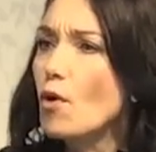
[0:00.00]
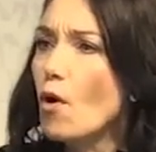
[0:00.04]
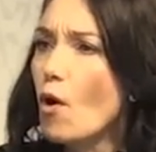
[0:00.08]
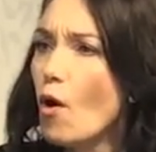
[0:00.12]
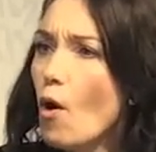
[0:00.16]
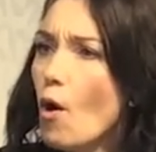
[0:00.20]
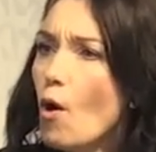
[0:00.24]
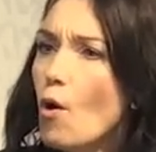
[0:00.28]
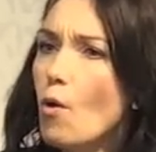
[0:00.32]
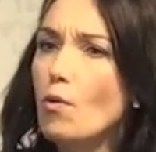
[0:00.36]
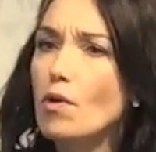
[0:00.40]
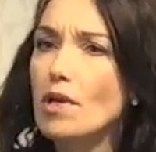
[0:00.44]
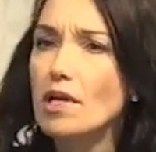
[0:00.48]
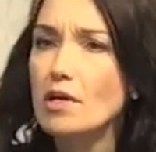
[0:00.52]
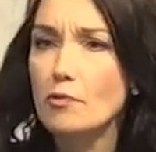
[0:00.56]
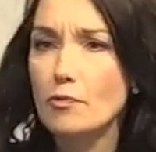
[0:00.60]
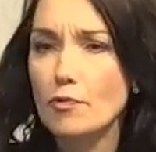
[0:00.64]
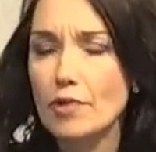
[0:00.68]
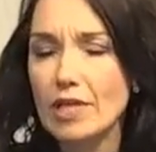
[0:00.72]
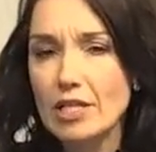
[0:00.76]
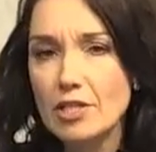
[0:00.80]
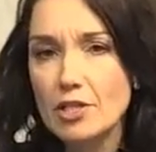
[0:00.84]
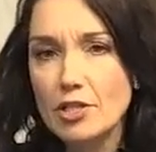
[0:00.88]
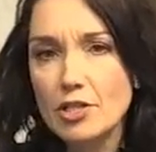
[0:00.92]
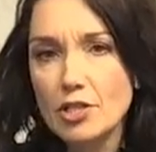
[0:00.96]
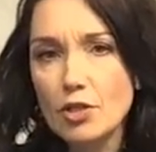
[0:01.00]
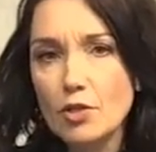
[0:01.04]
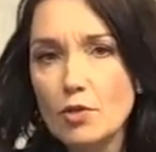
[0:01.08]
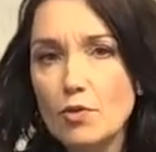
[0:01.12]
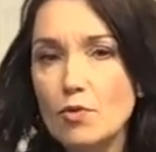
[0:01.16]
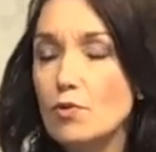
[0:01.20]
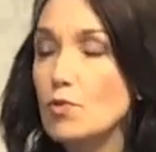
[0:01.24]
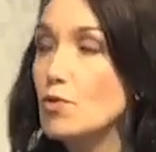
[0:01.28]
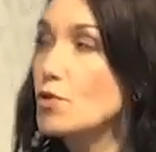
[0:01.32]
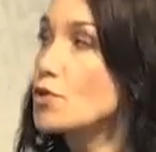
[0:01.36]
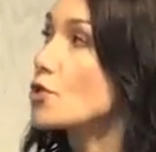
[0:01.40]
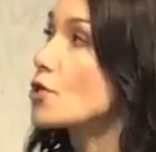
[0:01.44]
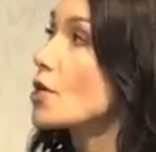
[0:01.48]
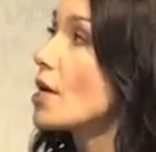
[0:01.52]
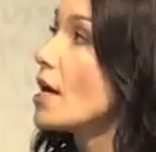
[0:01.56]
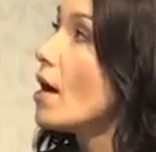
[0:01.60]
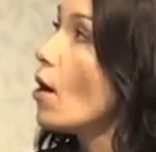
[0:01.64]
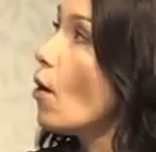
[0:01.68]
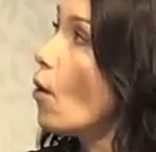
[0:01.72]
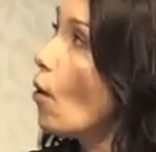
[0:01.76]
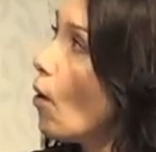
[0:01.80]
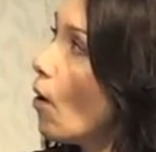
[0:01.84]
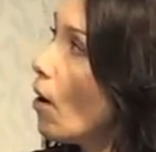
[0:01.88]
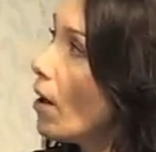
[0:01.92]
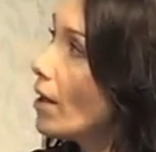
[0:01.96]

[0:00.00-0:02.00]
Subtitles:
intervention group had much better